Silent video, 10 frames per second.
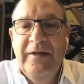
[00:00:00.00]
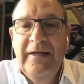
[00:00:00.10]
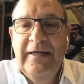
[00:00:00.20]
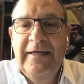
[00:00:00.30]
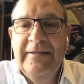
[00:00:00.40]

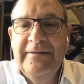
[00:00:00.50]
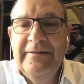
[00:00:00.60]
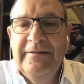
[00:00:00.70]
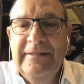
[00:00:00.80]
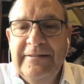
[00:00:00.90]
And
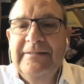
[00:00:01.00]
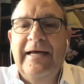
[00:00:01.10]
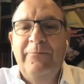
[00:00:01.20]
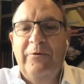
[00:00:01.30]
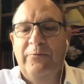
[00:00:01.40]
this
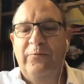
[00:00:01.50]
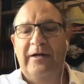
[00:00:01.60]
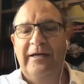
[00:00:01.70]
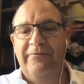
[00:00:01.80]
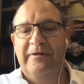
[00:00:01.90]
time what we are
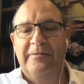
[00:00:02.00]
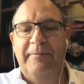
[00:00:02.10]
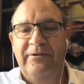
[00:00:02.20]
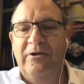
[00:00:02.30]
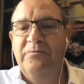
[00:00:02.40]
living,
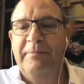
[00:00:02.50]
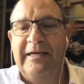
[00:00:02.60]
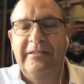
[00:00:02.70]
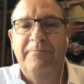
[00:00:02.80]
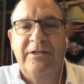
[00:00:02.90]
don't
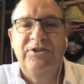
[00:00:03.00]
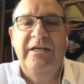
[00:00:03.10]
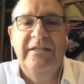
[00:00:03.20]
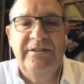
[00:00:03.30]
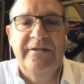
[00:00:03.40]
make it much
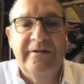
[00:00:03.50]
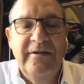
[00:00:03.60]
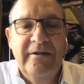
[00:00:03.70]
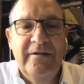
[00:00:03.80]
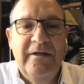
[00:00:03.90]
easier
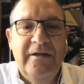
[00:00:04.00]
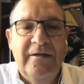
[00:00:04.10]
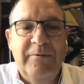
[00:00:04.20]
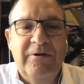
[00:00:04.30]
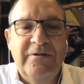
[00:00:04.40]

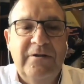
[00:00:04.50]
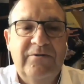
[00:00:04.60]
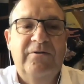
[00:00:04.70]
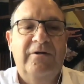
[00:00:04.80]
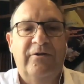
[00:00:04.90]
because
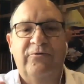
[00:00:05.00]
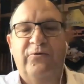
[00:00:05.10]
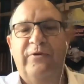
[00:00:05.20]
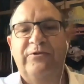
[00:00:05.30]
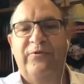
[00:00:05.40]
there's
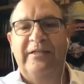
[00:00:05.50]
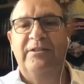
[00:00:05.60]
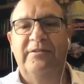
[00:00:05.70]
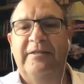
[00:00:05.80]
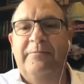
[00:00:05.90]

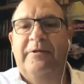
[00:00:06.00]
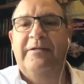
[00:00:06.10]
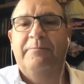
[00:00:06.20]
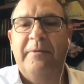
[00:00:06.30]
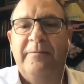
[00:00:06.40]
restrictions
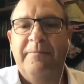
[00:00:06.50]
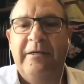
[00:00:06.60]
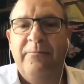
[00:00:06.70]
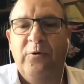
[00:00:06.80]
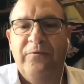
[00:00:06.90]
can be
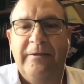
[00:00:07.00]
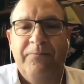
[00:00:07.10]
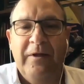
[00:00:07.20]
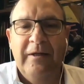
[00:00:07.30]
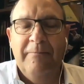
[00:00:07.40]
moving.
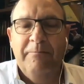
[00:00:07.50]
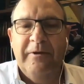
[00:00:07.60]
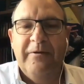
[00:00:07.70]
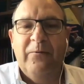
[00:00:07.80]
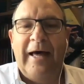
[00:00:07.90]

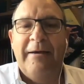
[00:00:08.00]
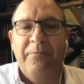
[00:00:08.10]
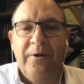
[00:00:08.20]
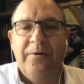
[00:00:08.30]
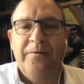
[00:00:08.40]
But
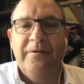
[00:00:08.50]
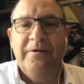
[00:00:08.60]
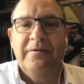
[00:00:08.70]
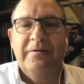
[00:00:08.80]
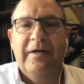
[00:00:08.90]

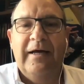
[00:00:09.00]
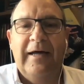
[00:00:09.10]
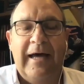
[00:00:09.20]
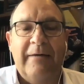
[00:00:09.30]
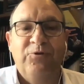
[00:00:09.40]

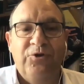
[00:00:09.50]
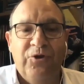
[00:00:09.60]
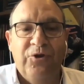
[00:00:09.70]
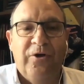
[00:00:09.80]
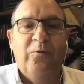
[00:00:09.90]
I'm
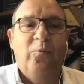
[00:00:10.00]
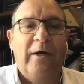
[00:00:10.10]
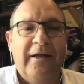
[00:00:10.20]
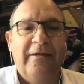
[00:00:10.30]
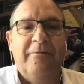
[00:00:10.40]
sure
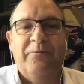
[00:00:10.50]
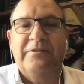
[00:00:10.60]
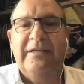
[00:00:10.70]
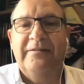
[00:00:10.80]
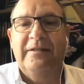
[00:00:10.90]

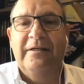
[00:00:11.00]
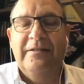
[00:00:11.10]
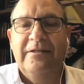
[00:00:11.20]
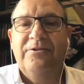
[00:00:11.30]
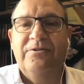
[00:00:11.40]
100%
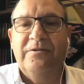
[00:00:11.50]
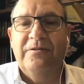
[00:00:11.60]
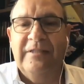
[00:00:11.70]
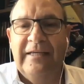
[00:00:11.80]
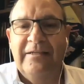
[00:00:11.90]
that
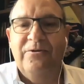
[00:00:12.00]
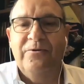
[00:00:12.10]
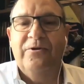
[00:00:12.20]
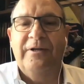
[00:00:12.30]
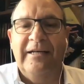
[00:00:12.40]

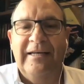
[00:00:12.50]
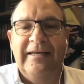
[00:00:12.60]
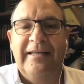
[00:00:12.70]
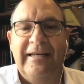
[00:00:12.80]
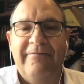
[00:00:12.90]
you're gonna
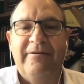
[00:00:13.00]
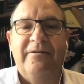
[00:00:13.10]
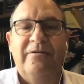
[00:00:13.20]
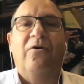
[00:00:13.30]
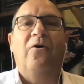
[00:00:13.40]

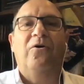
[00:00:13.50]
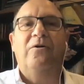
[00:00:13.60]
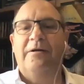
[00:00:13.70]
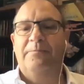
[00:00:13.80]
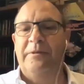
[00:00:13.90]
deliver all
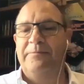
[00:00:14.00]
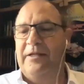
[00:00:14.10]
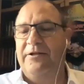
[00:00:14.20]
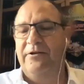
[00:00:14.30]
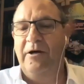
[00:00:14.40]
our people
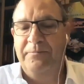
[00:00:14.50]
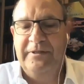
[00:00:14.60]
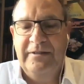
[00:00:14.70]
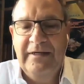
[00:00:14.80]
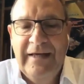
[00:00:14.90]
and the
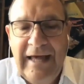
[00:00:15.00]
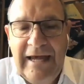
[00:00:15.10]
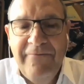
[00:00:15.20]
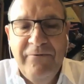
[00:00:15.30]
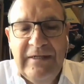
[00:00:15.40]
company
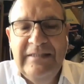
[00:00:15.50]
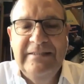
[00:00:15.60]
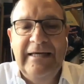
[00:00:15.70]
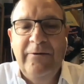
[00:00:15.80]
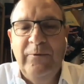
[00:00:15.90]

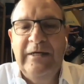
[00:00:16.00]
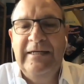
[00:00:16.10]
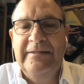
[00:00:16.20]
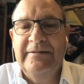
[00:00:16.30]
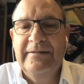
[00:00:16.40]
everything we
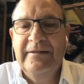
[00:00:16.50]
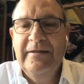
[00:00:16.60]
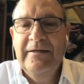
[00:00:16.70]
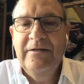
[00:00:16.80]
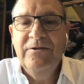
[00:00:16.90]
need.
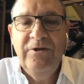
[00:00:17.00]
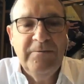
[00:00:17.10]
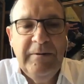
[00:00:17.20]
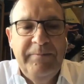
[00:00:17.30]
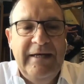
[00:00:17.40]

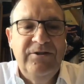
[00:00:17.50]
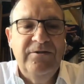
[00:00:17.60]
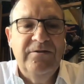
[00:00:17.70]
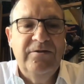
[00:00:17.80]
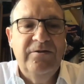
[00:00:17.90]
Just be
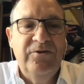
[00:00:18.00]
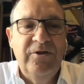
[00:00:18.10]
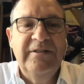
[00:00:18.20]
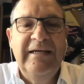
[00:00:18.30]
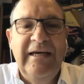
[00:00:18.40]
patient.
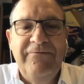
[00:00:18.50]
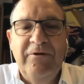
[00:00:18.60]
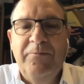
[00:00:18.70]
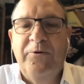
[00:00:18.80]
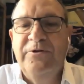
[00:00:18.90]
Just give
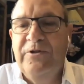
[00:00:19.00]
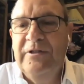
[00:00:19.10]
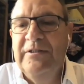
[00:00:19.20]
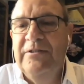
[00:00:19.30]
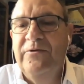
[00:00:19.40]
the
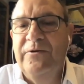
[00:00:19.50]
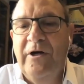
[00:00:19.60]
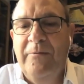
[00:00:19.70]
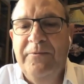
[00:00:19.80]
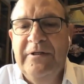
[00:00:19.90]
opportunity to the
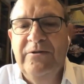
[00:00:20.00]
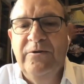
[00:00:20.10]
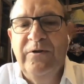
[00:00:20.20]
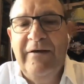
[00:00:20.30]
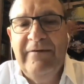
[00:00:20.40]
company
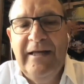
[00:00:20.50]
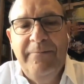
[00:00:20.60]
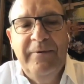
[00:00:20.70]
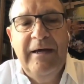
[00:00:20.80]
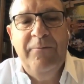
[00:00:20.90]
to
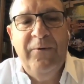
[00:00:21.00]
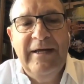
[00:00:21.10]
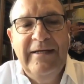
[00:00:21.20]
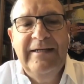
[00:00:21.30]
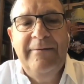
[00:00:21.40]
develop and
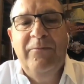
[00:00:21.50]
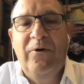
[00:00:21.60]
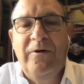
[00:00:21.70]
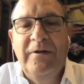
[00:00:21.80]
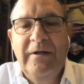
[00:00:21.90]
bring them
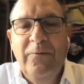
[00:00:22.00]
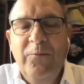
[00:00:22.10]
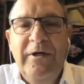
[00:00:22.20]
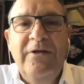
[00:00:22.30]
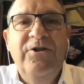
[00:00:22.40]
all.
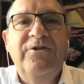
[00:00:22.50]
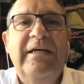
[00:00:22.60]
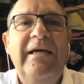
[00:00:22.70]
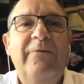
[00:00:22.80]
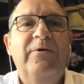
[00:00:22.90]
We are just
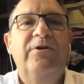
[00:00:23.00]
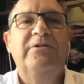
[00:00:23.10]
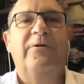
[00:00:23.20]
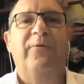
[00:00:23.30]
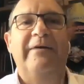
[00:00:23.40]
here. We
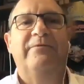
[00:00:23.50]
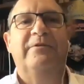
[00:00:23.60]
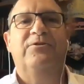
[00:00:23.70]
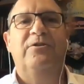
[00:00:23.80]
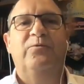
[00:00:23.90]
just arrived.
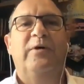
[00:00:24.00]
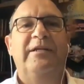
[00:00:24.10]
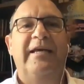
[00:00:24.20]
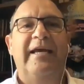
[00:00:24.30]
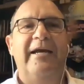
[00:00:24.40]
It's just
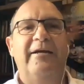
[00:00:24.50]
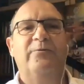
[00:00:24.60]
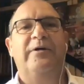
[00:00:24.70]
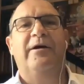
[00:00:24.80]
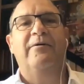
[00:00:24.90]
1 year that
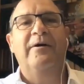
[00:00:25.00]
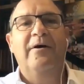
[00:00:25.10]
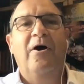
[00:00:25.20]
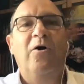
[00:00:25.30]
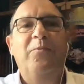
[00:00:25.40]
we are
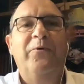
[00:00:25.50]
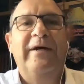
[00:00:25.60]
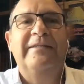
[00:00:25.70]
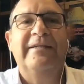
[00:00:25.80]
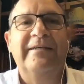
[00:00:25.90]

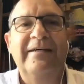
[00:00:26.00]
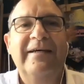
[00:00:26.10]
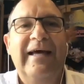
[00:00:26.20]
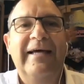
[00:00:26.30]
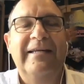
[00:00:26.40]
operating.
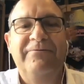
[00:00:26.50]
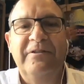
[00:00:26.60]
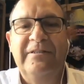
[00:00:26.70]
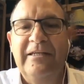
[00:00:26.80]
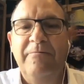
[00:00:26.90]
And if you
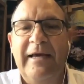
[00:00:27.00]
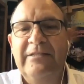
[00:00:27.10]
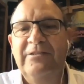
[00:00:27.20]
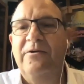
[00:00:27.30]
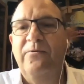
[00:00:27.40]
see the
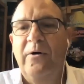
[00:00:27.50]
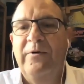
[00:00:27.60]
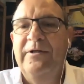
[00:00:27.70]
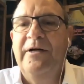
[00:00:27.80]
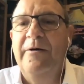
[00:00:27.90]
amazing growth
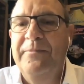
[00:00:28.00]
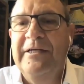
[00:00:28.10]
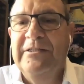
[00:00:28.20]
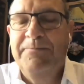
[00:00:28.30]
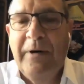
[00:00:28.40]
what the company
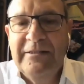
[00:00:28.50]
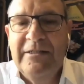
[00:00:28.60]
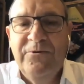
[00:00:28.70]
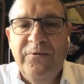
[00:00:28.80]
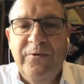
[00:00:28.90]
is
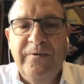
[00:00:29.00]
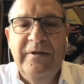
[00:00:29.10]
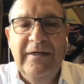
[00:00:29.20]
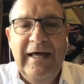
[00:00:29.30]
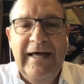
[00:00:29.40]
passing through,
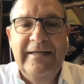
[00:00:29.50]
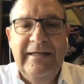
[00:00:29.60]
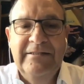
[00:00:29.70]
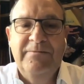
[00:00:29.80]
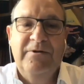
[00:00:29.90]
and
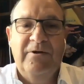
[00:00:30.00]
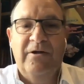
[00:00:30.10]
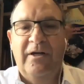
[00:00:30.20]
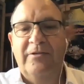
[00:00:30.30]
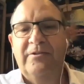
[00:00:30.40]
it's the
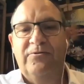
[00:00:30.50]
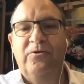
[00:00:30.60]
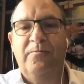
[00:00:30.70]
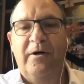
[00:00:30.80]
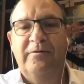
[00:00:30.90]
last
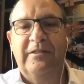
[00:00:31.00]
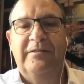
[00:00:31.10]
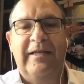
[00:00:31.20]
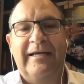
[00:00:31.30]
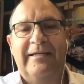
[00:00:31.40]
2 months,
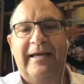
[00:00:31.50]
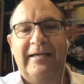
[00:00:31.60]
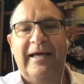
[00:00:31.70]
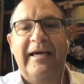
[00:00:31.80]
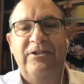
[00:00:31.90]
it
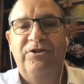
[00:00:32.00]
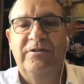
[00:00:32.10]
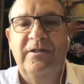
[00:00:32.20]
like ages,